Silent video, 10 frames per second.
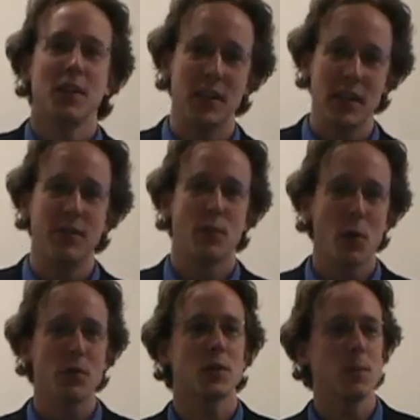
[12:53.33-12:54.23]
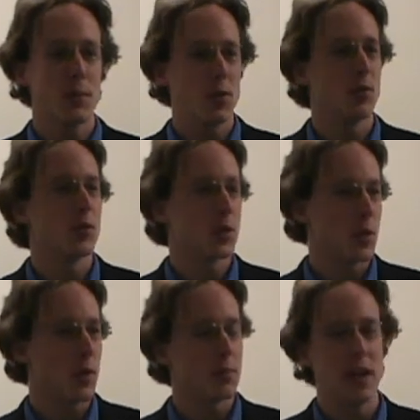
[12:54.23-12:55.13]
the voter's computer would
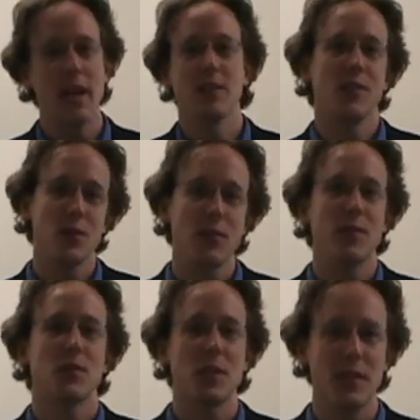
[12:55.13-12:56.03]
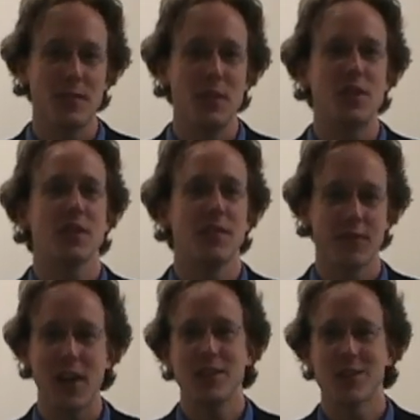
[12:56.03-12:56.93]
start playing the University of Michigan
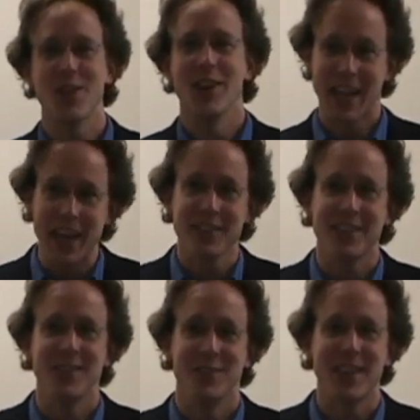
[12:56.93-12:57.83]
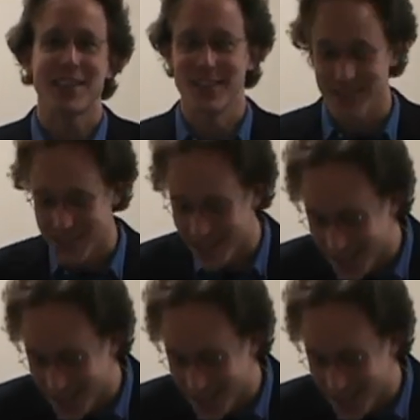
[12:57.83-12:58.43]
fight song, Hail to the Victors.